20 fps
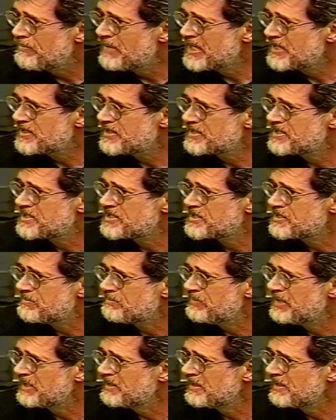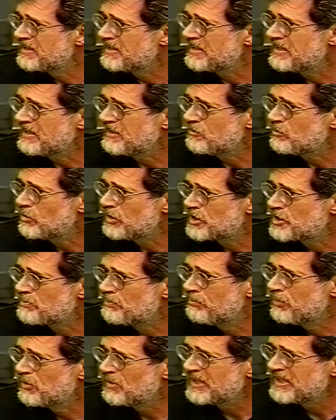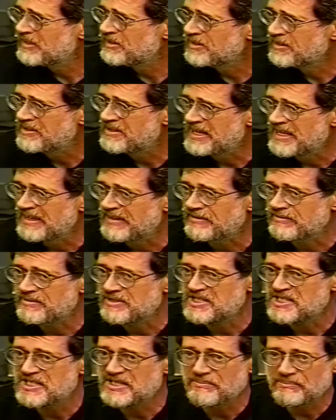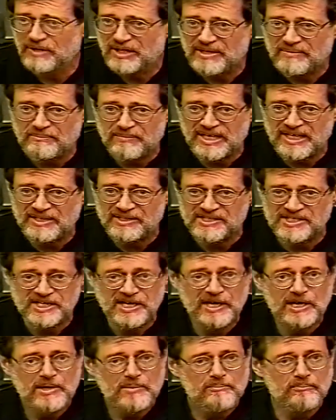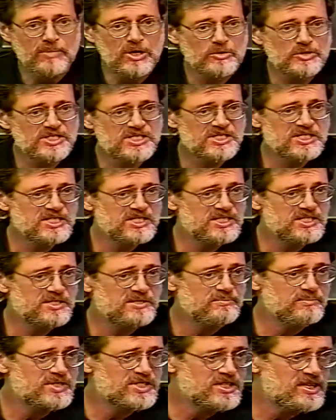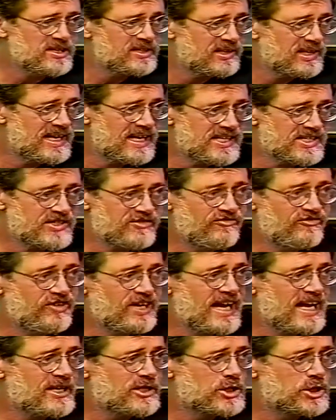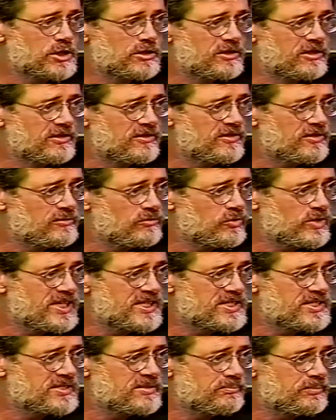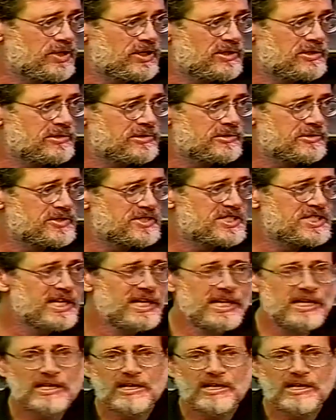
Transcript: metastability, which boiled down simply means most systems are less fragile than we suppose.